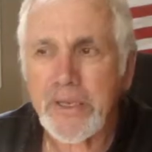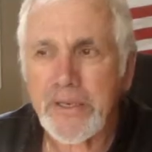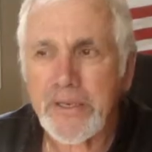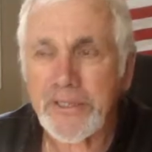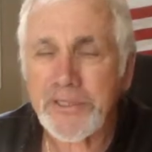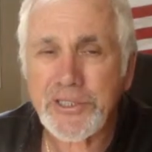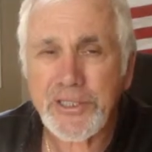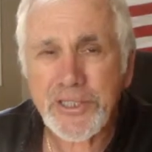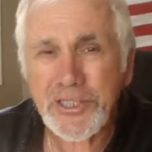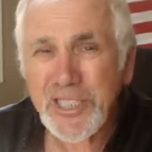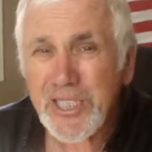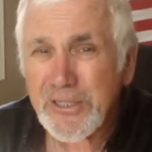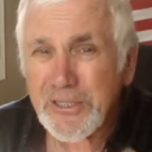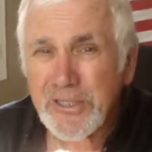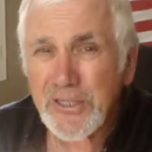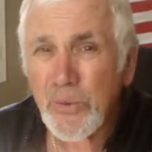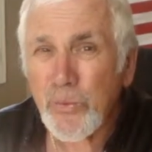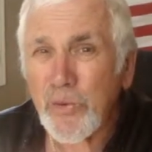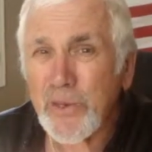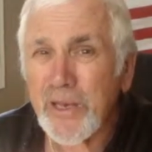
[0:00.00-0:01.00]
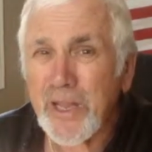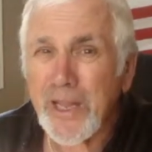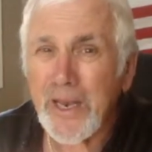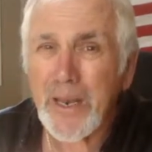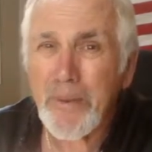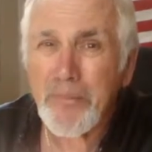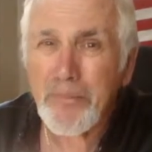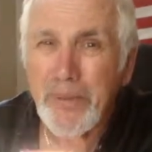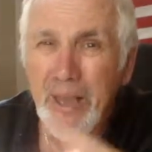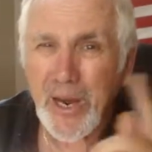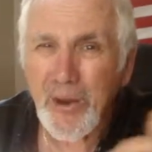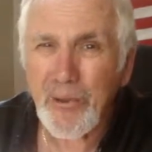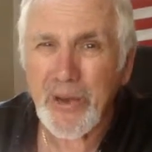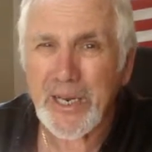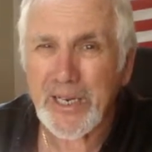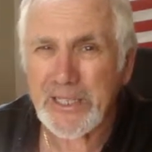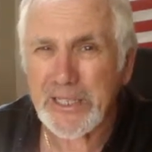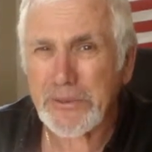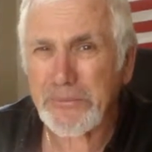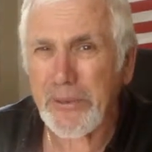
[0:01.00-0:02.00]
You see, she's the one that
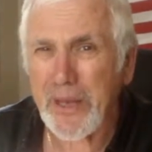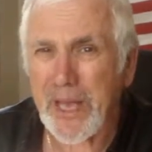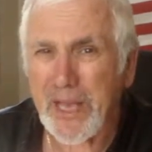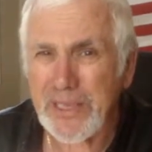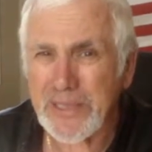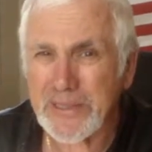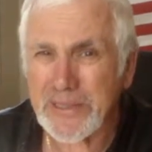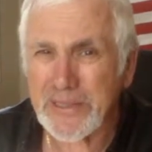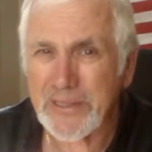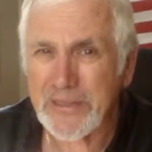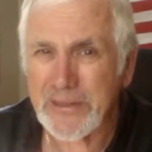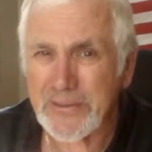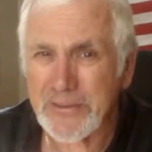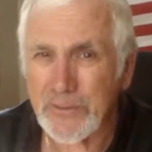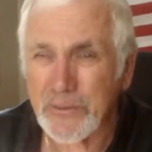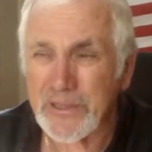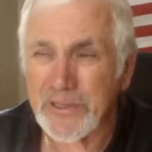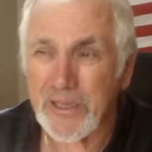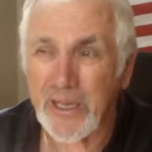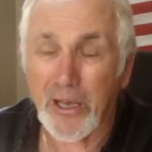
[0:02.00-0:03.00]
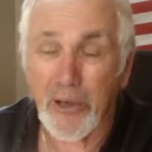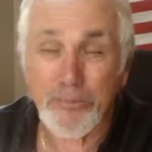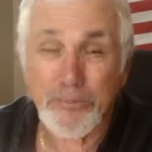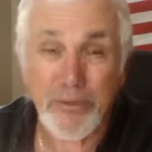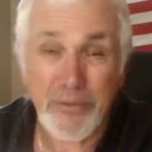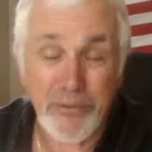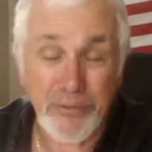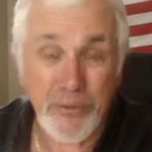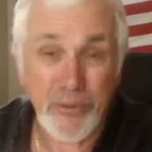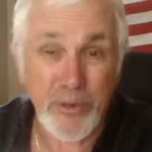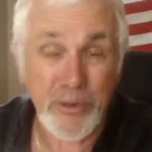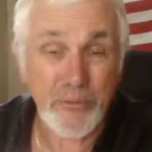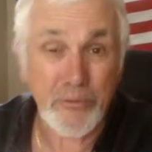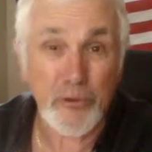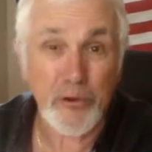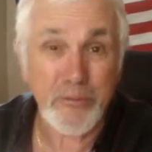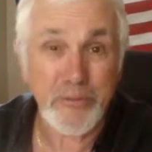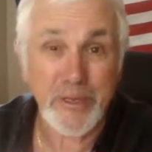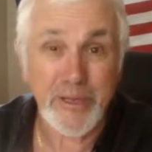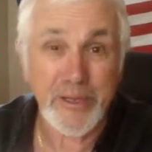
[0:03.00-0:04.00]
buried his past with the help of three or
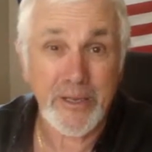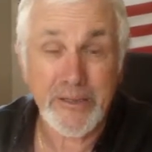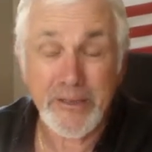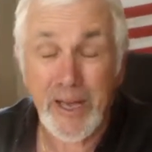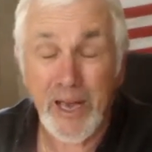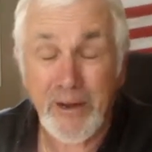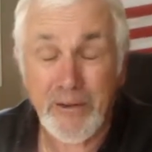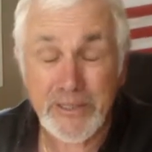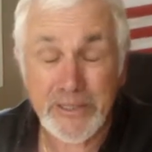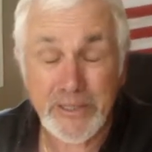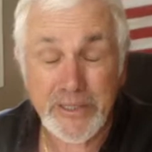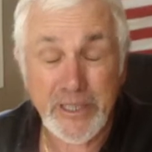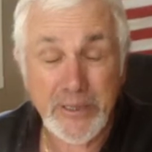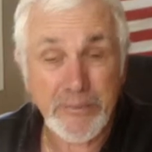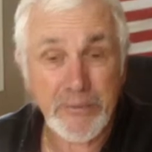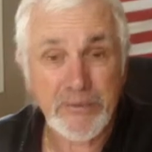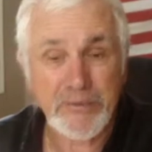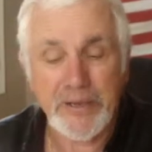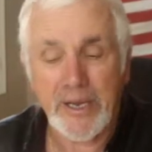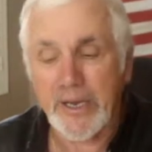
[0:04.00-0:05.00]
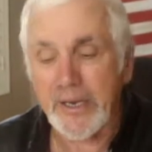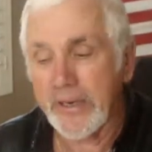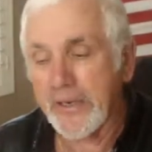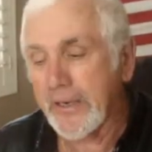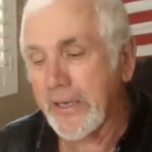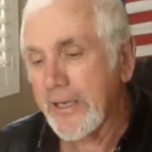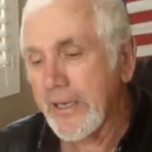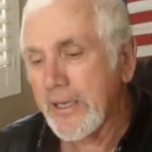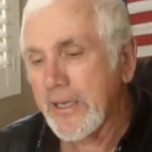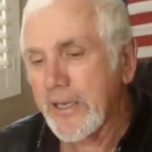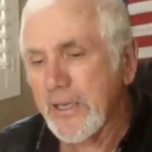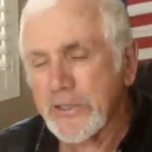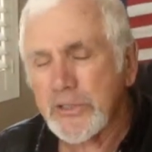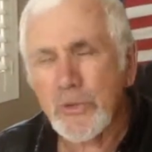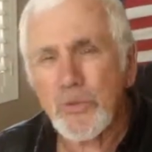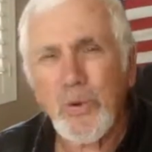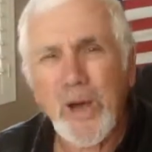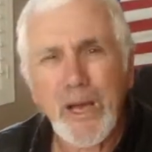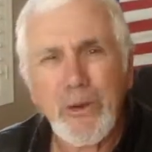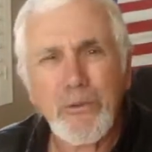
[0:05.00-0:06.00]
four million dollars that he provided.
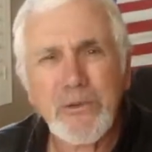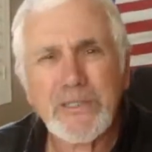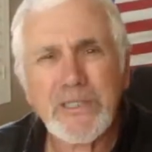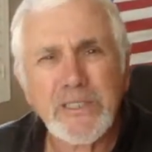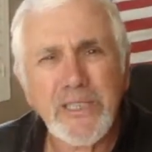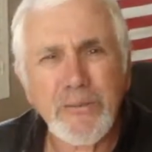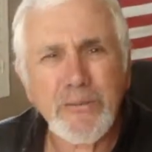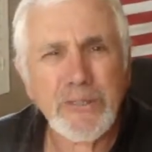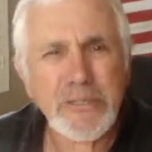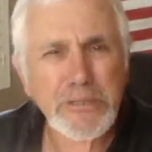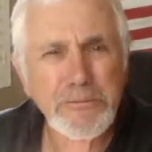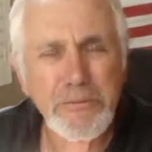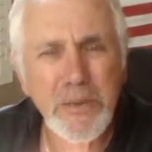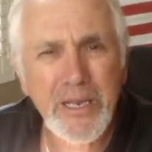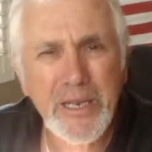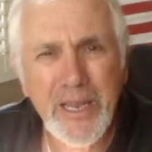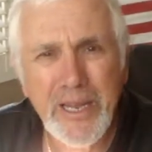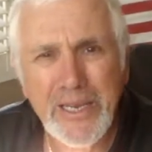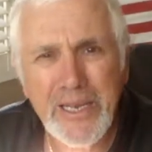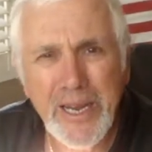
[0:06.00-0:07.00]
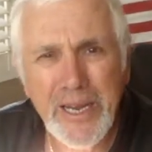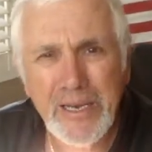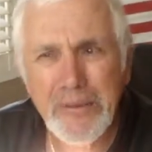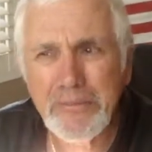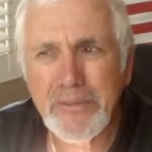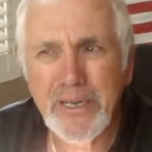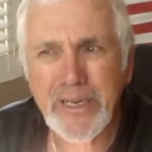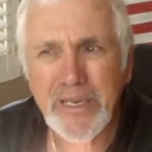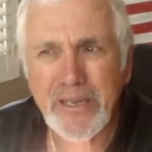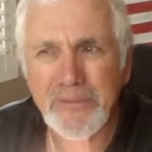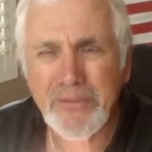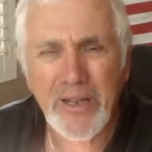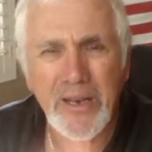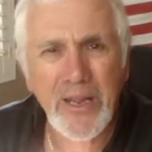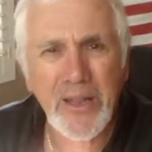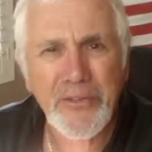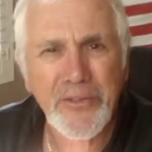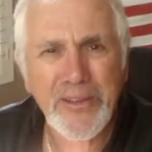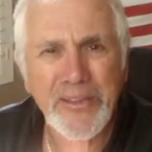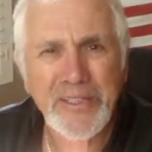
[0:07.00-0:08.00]
So why would someone spend that kind of money if they had
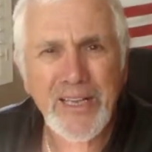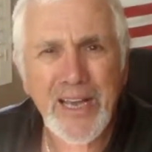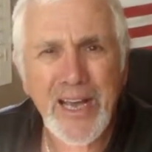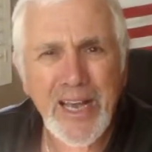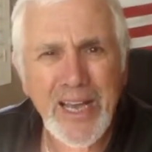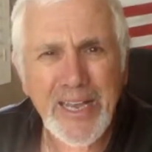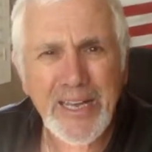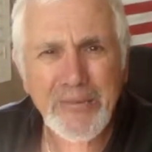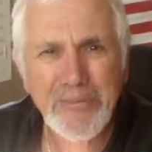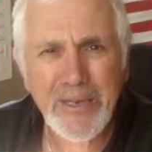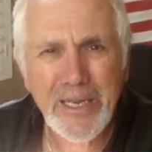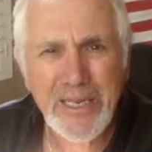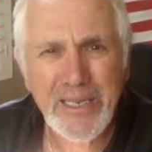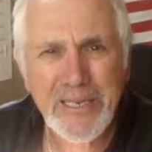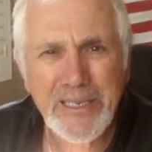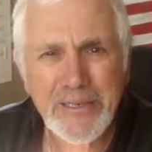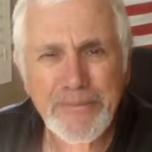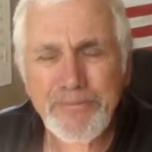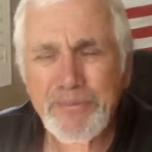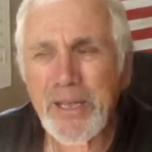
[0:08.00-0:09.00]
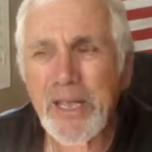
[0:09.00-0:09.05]
nothing to hide, Mike?